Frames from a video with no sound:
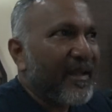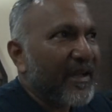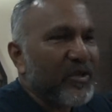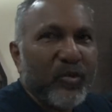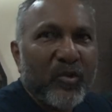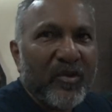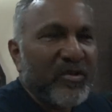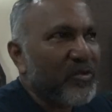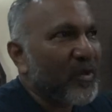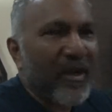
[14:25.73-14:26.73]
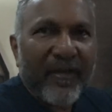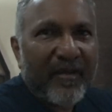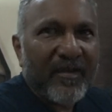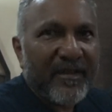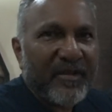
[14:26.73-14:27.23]
Yeah, Jude used to come,
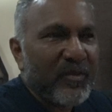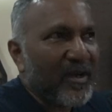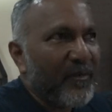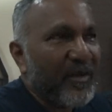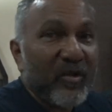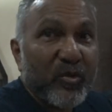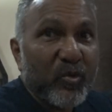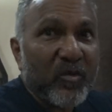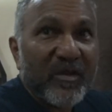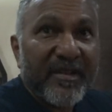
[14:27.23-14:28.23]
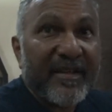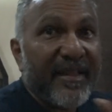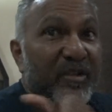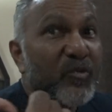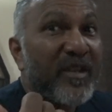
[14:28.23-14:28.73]
whenever they used to come. So Jude was there,
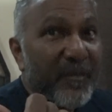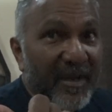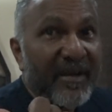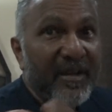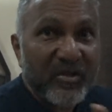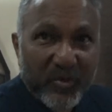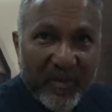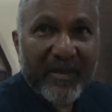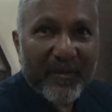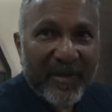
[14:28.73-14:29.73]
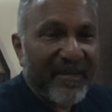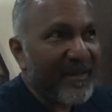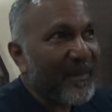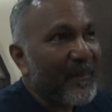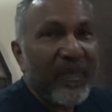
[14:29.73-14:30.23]
then Jose Miranda used to play the bass.
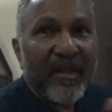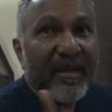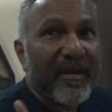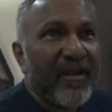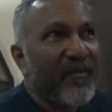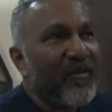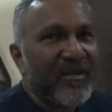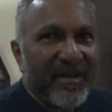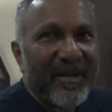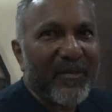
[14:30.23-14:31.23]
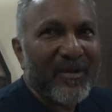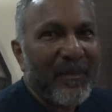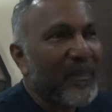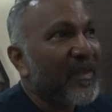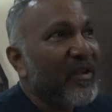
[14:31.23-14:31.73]
Cliffy was the drummer.
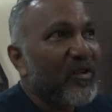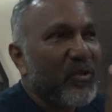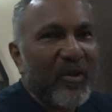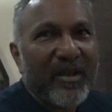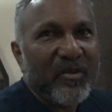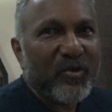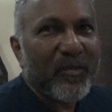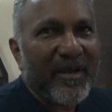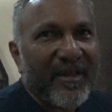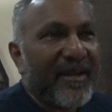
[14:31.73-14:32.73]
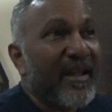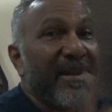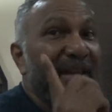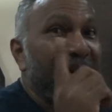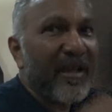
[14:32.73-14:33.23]
Suri used to play the guitar.
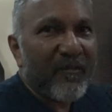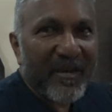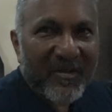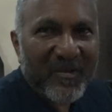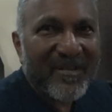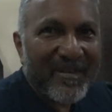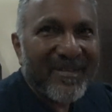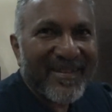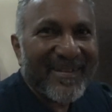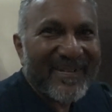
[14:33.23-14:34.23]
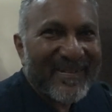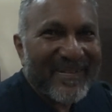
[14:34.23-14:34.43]
Neil Alvarez was the singer.